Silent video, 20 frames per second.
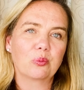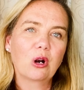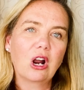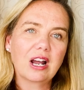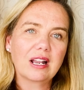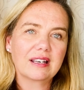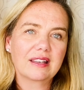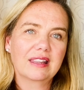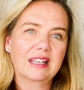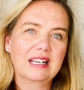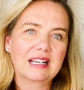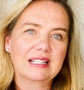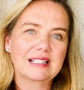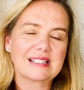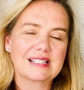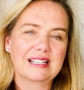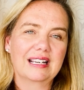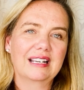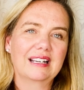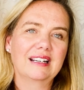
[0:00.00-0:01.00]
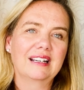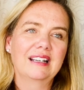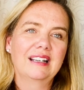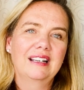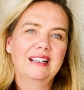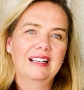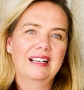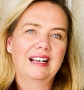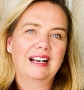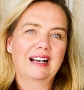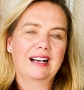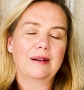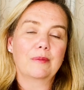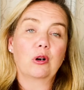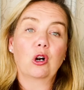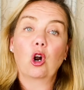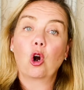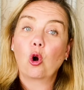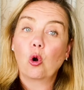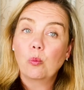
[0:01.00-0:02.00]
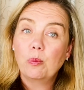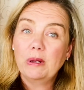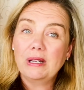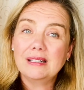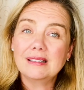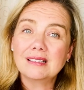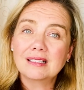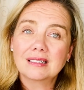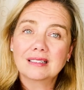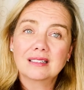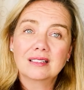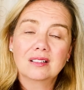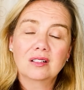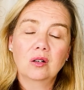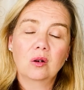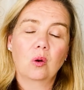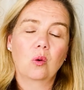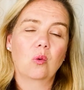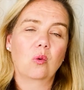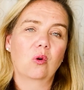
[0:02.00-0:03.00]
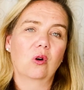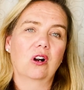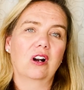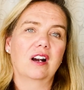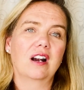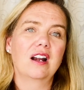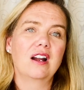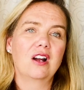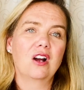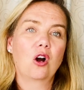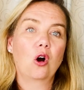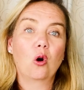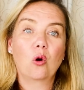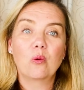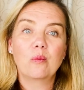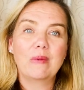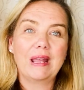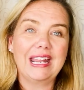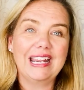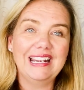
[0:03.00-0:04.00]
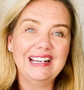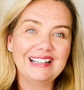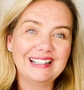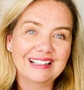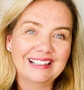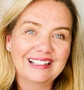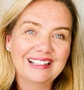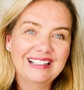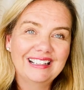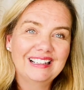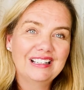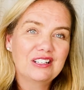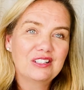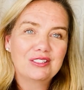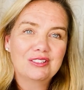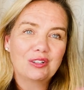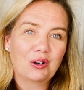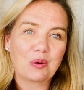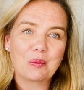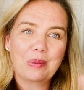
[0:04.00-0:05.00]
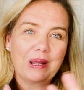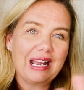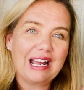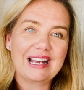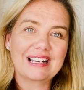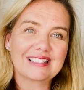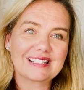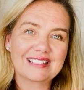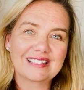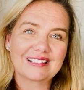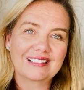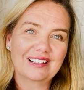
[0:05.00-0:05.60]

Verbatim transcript: brought things that um, are opened or homemade, don't pass